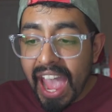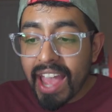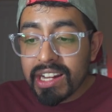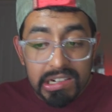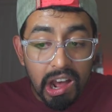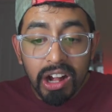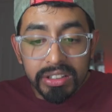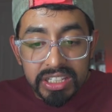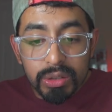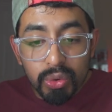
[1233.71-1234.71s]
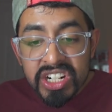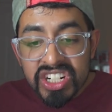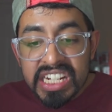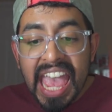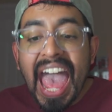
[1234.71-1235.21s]
And Dahl did what
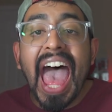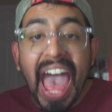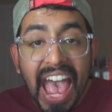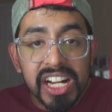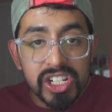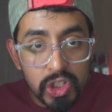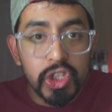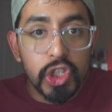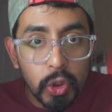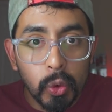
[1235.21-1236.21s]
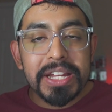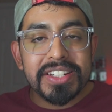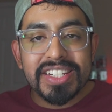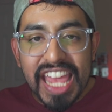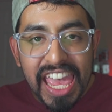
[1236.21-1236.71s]
she had to do.
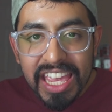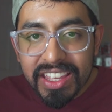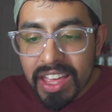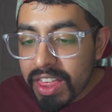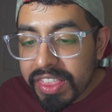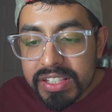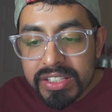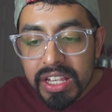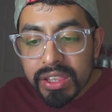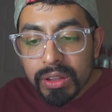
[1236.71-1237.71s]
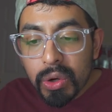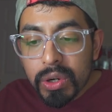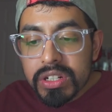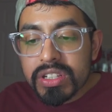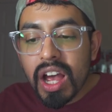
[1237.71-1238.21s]
But dang, the Sith
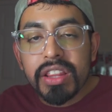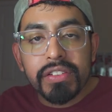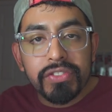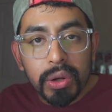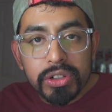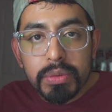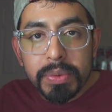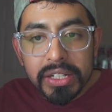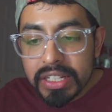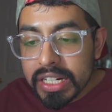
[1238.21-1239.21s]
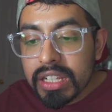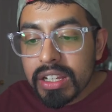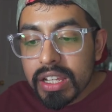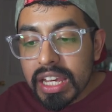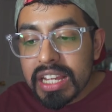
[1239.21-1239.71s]
Lord saw the
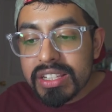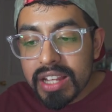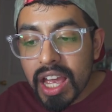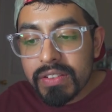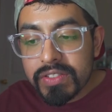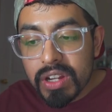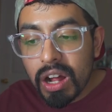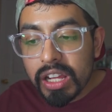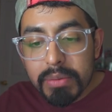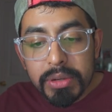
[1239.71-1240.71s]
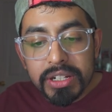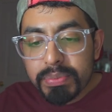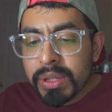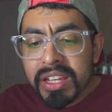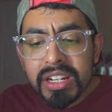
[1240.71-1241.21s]
vulnerability inside of Dahl and
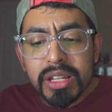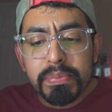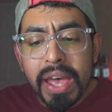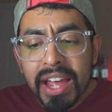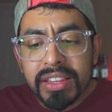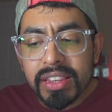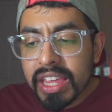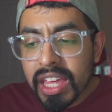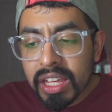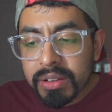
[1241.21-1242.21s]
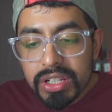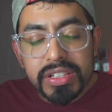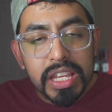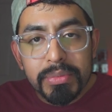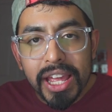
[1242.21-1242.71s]
manipulated the bad thing to
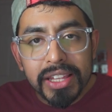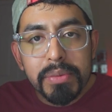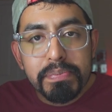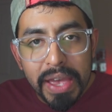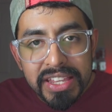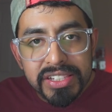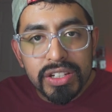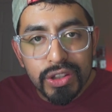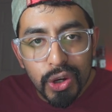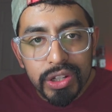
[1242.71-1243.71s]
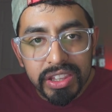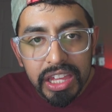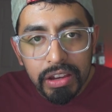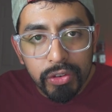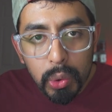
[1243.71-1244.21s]
seem like the best good
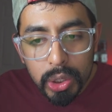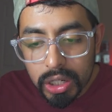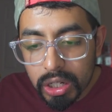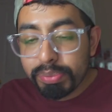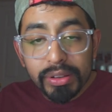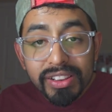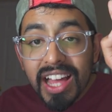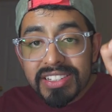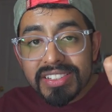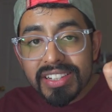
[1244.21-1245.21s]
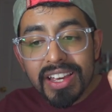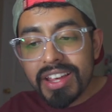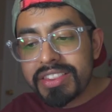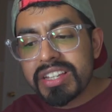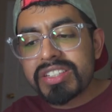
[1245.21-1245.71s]
thing for her. Plus,
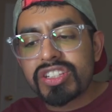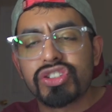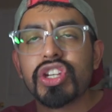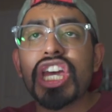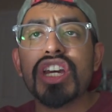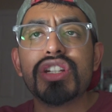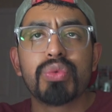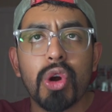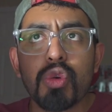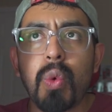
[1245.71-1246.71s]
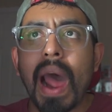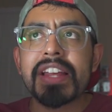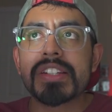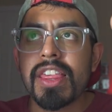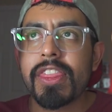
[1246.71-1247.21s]
the seeds were
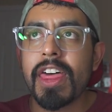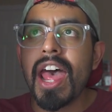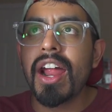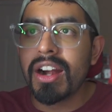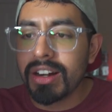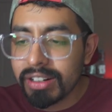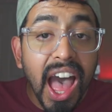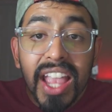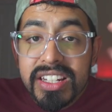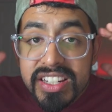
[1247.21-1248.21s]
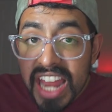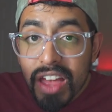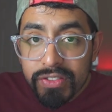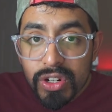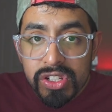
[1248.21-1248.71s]
right there. I
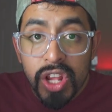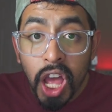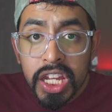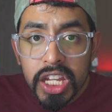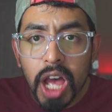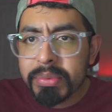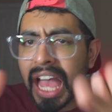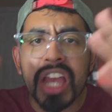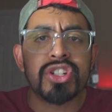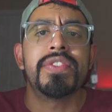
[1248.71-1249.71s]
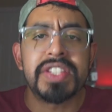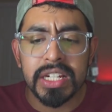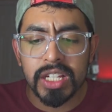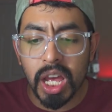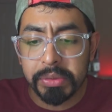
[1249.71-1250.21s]
never saw it coming. I should have
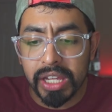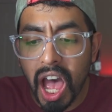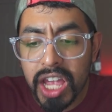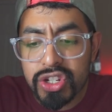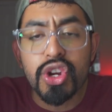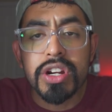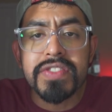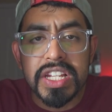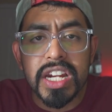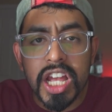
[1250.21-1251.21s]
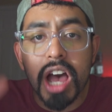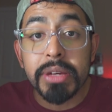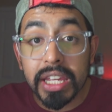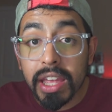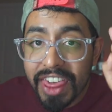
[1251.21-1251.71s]
seen it
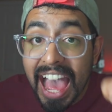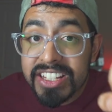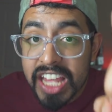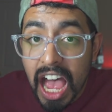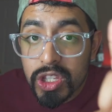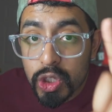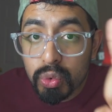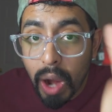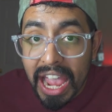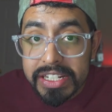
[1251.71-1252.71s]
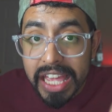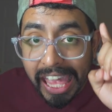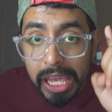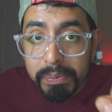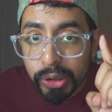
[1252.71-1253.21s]
coming. That's how you write
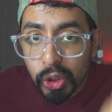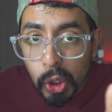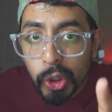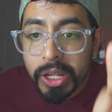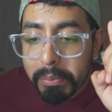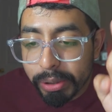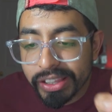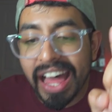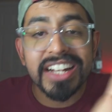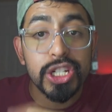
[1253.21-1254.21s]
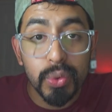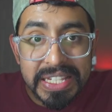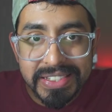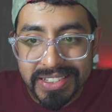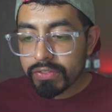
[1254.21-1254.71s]
a good plot
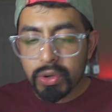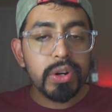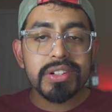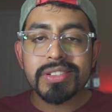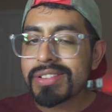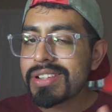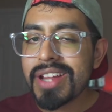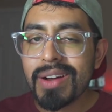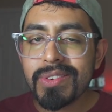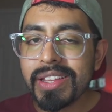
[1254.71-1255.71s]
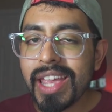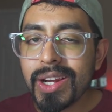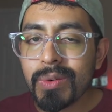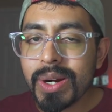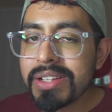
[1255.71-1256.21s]
twist. Of course, there's not really
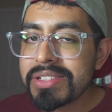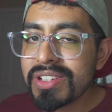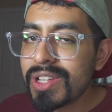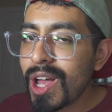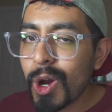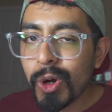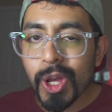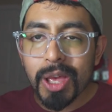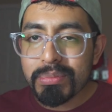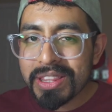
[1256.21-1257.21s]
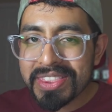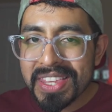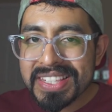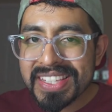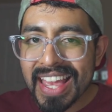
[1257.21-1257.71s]
anywhere else to go, but
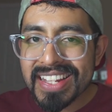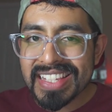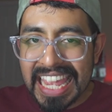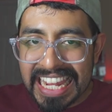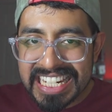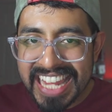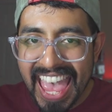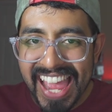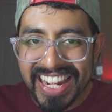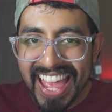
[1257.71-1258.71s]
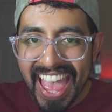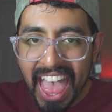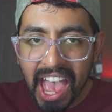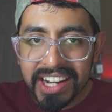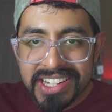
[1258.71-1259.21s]
this gets a 10
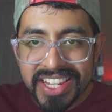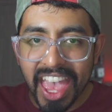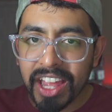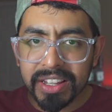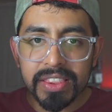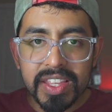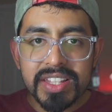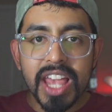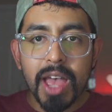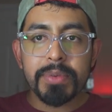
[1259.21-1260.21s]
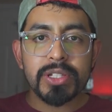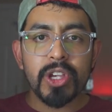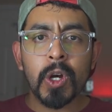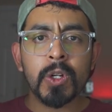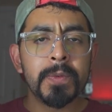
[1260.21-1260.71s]
out of 10. This
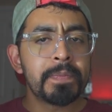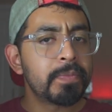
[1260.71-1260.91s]
episode